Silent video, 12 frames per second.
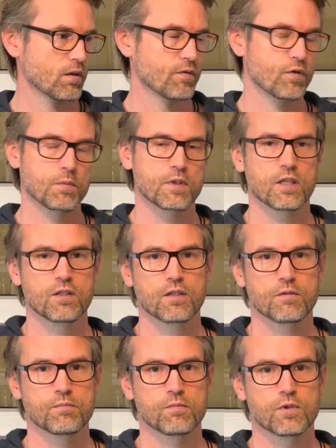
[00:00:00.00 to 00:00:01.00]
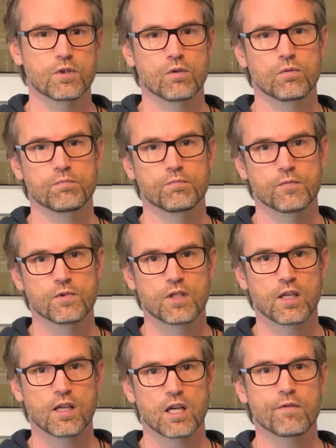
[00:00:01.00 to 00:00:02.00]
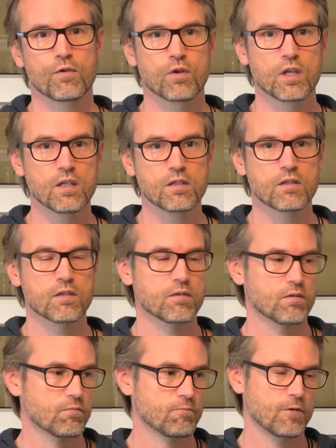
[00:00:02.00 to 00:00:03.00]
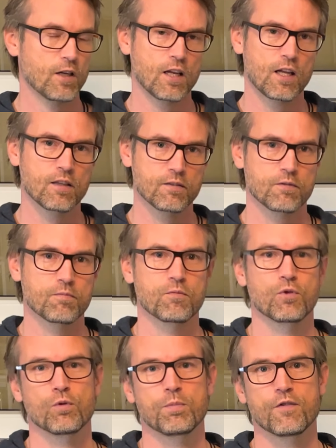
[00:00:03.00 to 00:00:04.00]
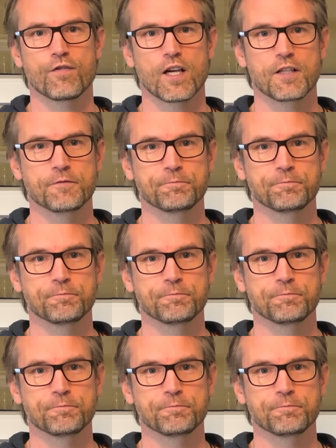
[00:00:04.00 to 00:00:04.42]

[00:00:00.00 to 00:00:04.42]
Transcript: fermentation. So take care of your yeast and you will be fine.